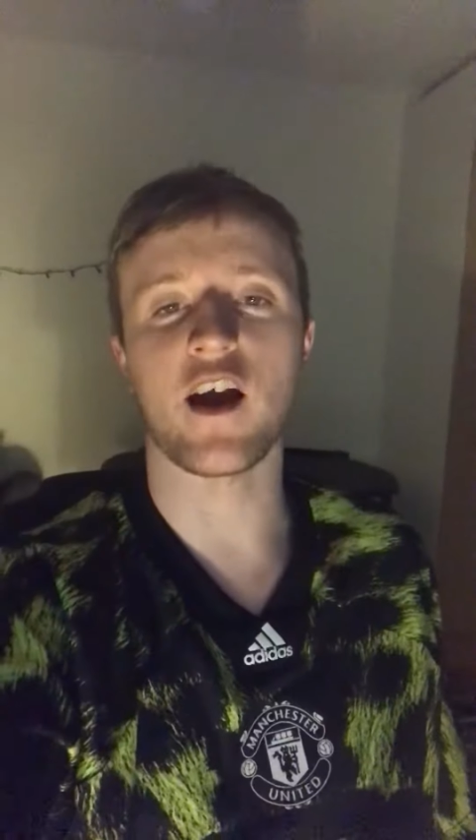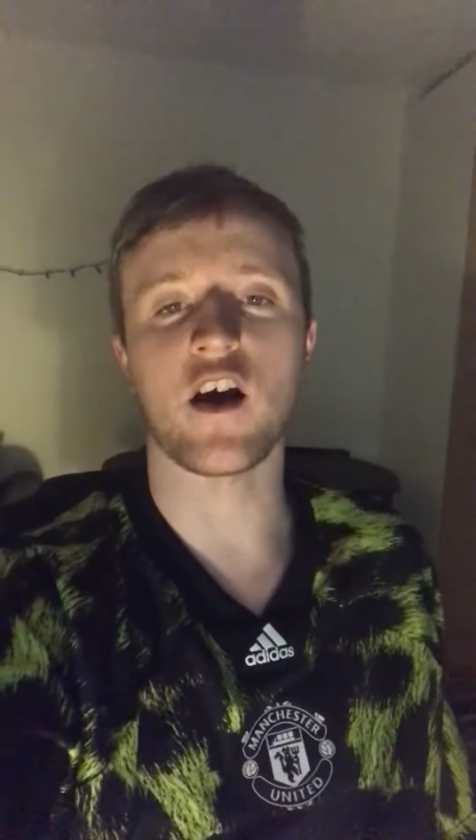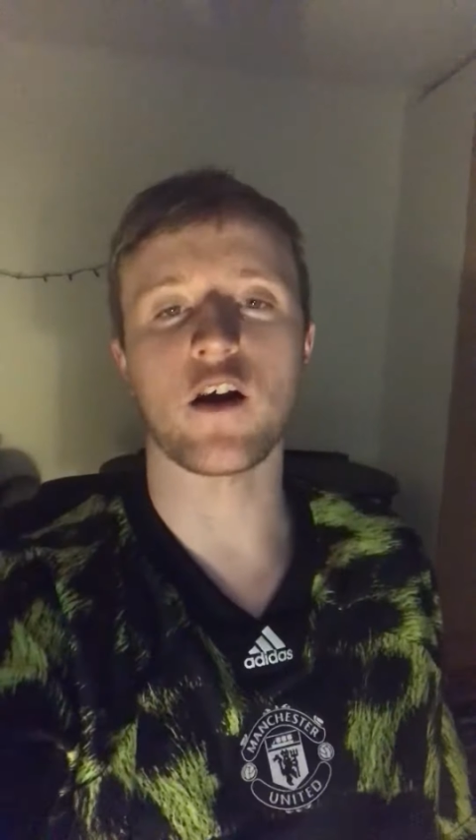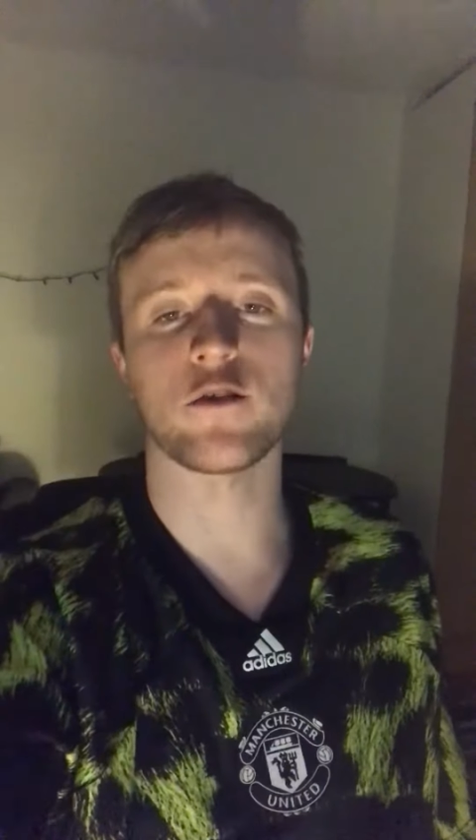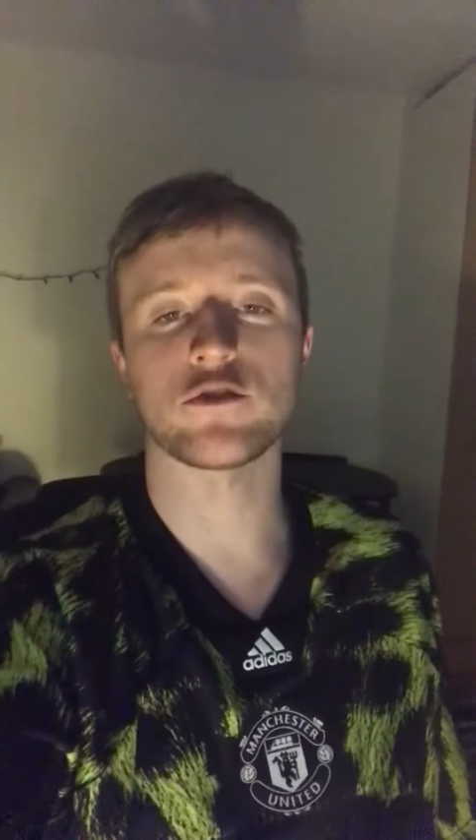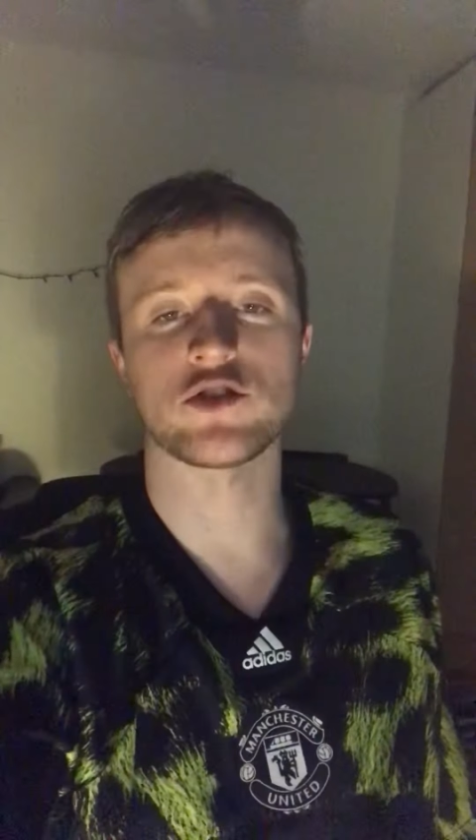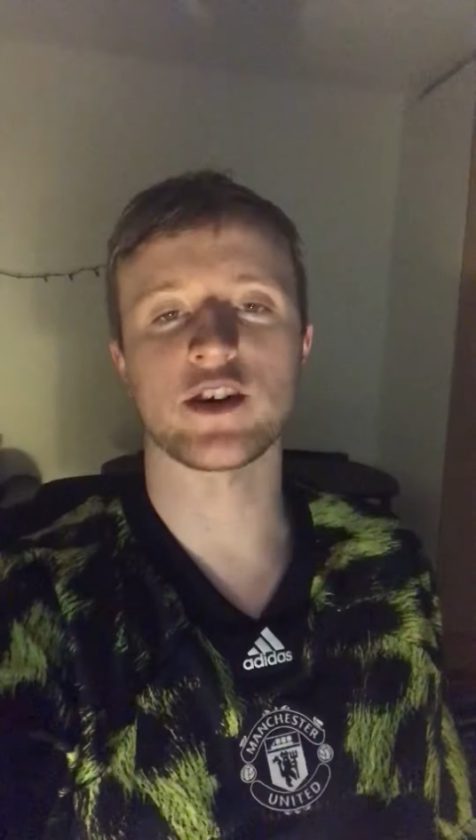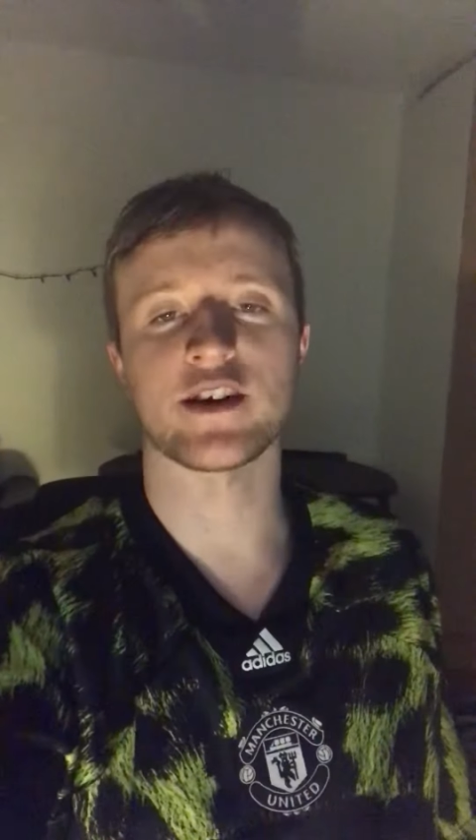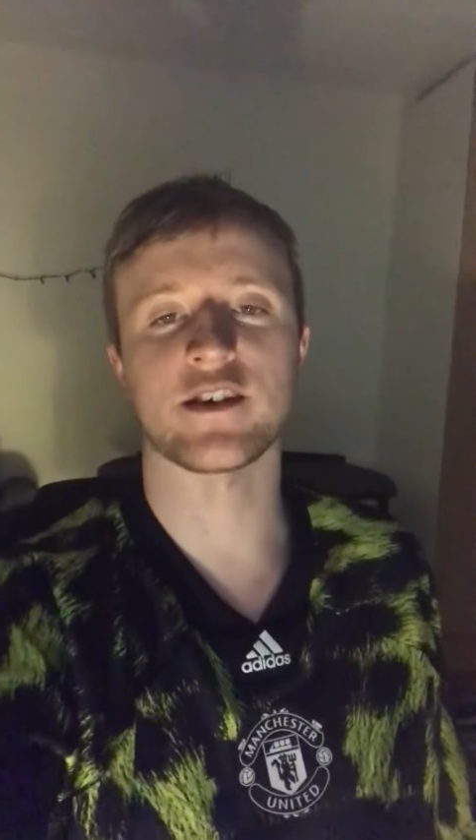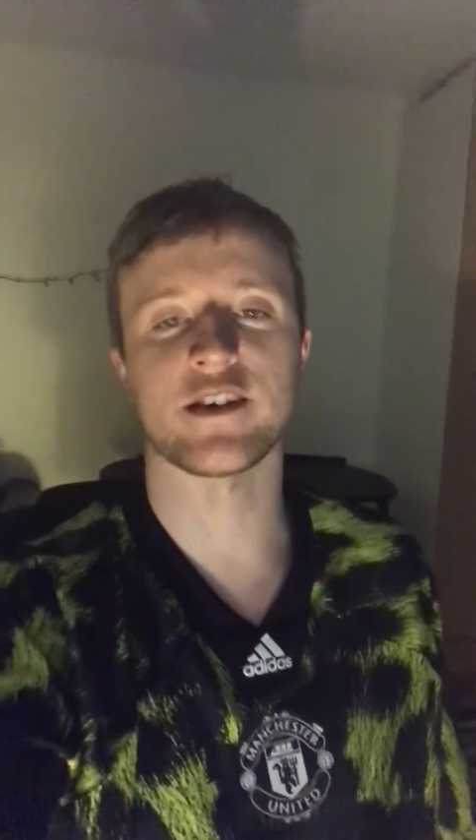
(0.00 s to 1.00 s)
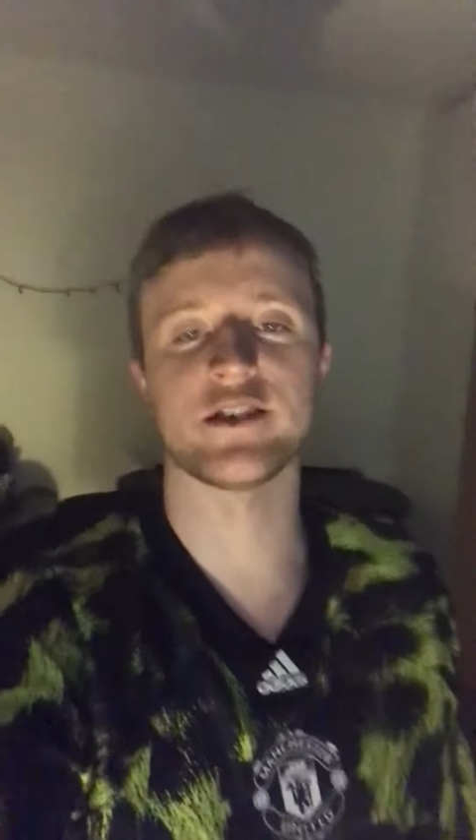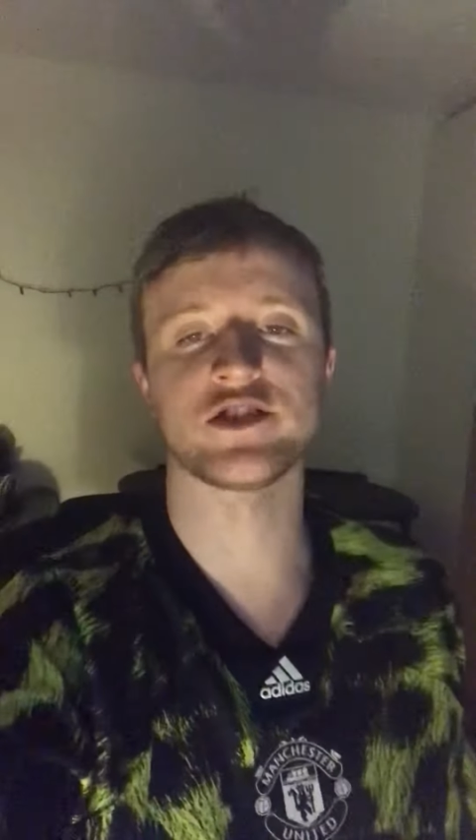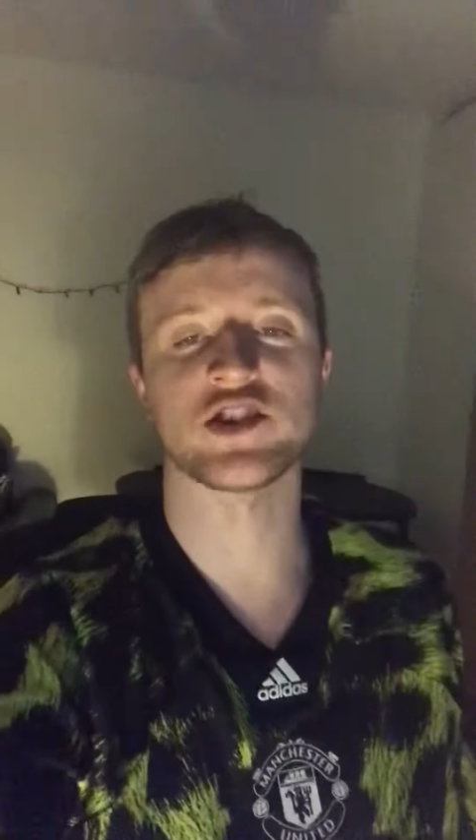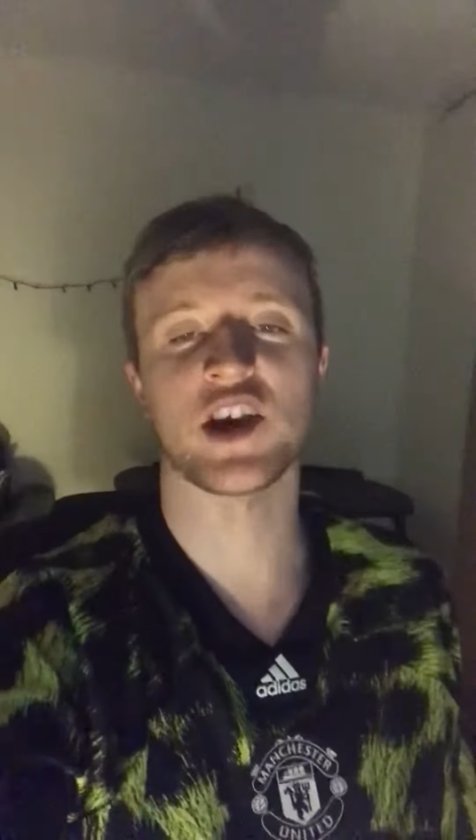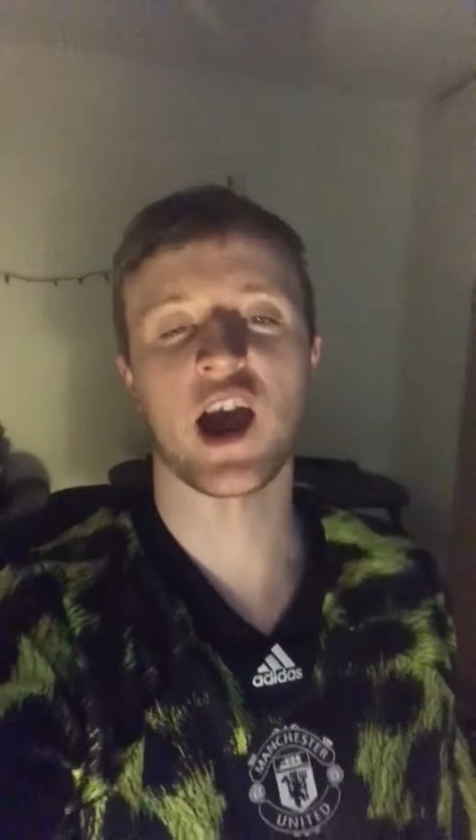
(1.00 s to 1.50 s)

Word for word: at Old Trafford.